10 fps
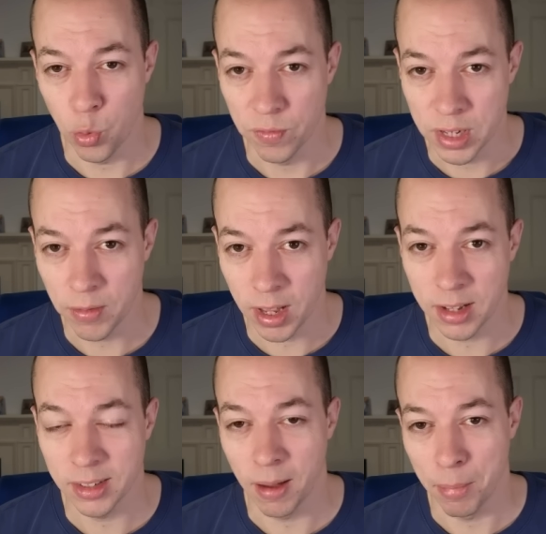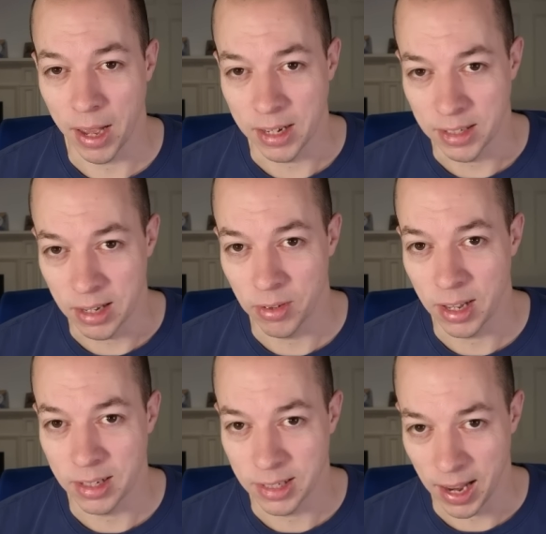with dividends and pay
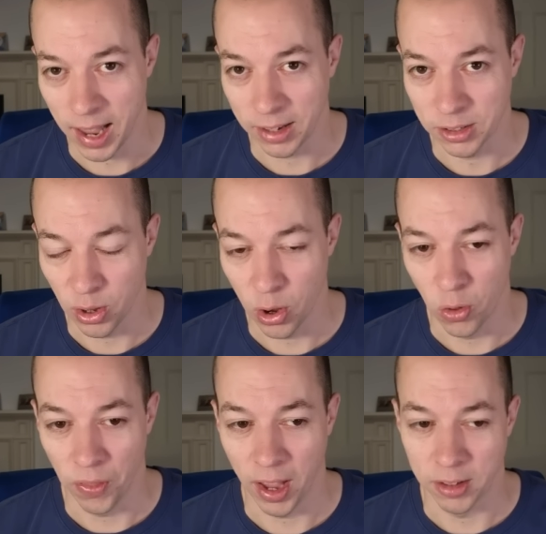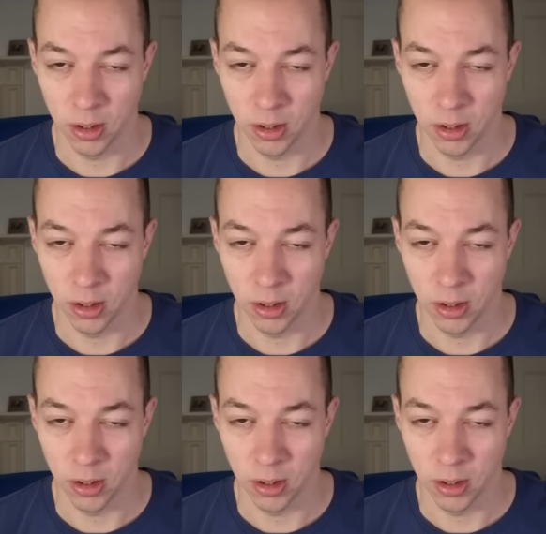dividend tax on that.